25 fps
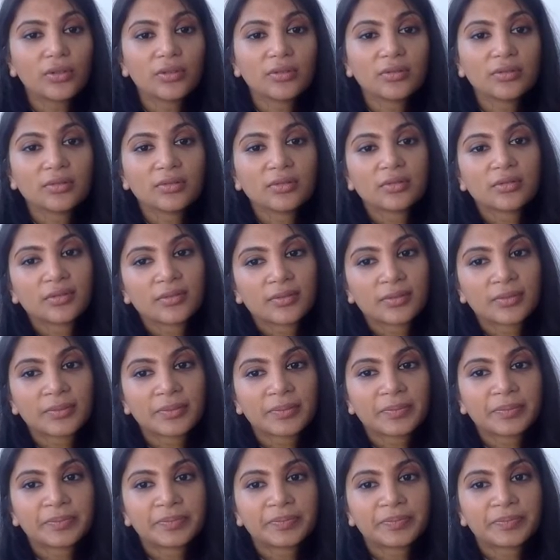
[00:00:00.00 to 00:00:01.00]
Yeah.
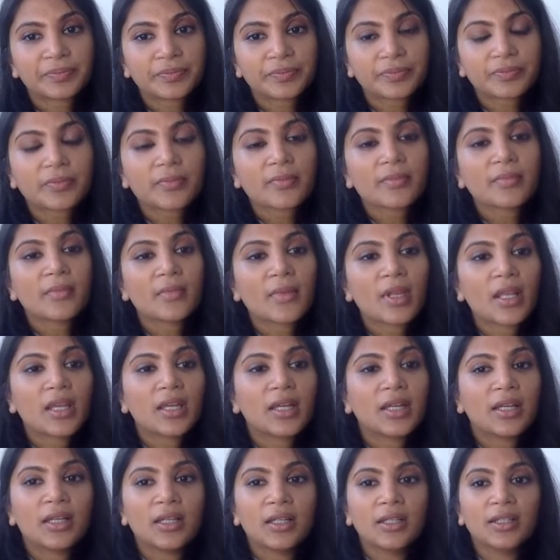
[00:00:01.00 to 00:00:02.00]
Okay.
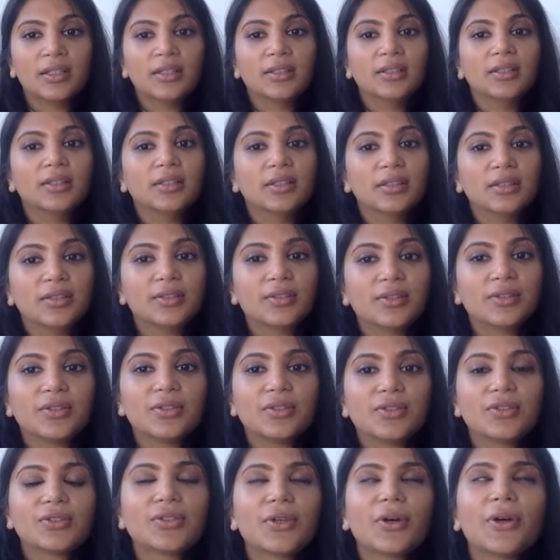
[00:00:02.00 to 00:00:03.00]
Great. Okay,
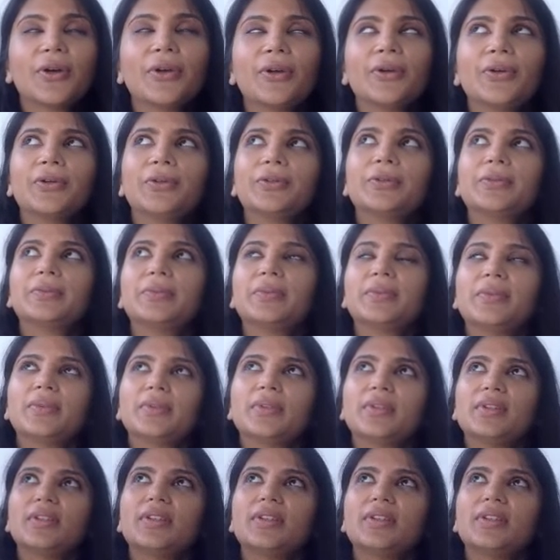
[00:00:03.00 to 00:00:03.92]
that's a good point.